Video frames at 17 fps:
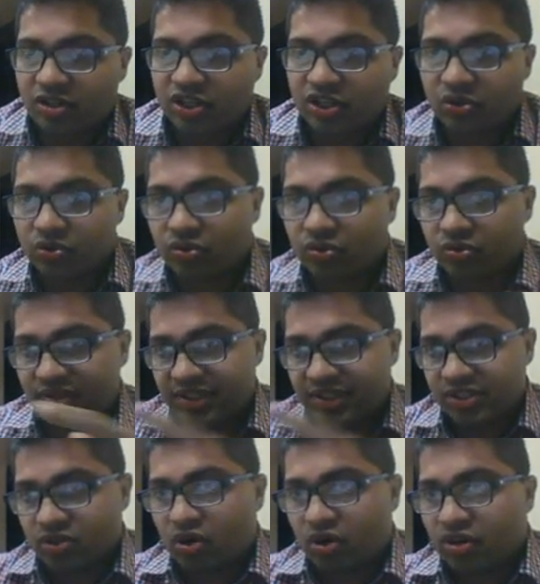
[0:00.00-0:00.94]
due to this
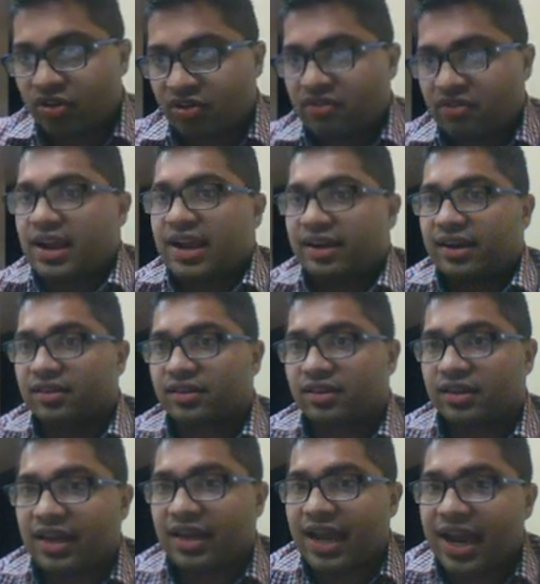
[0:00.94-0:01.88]
contract
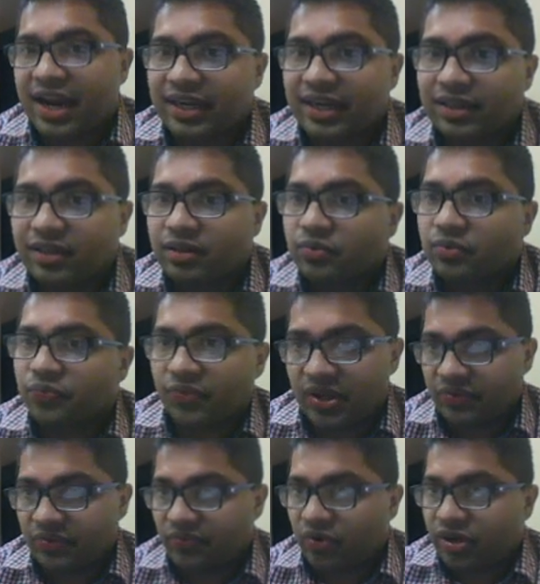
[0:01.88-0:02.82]
at
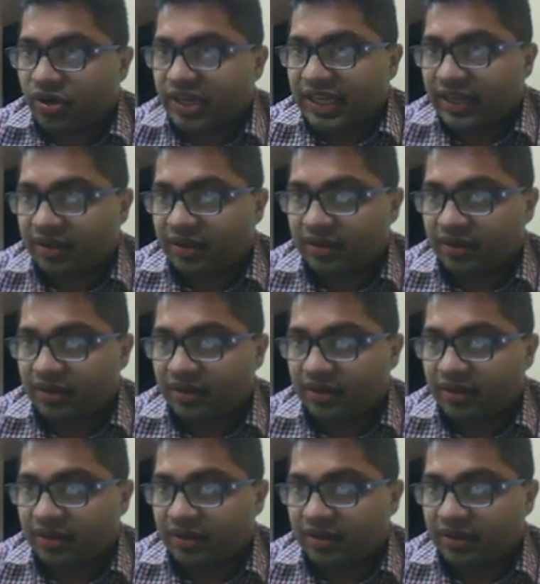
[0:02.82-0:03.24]
$140.